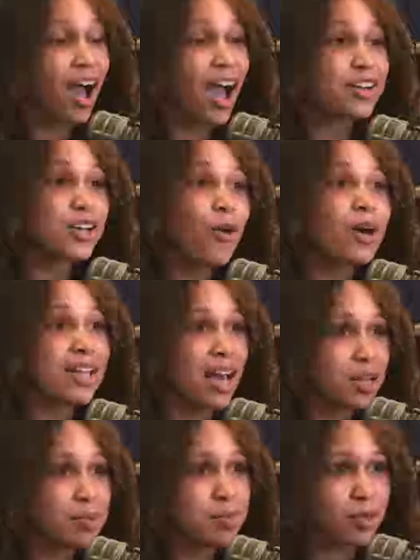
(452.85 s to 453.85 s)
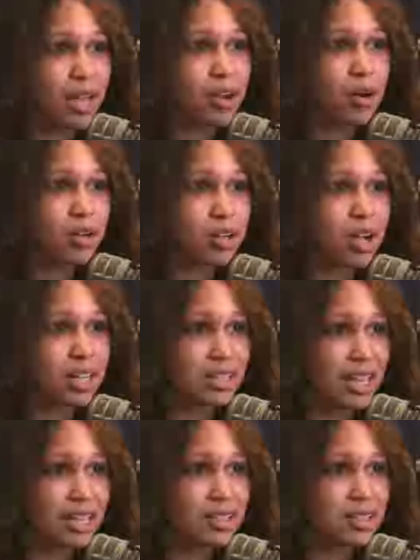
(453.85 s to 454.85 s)
I know a lot of people like holding on to
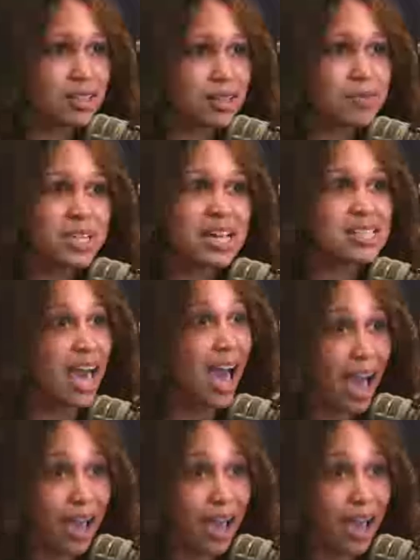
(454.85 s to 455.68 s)
length because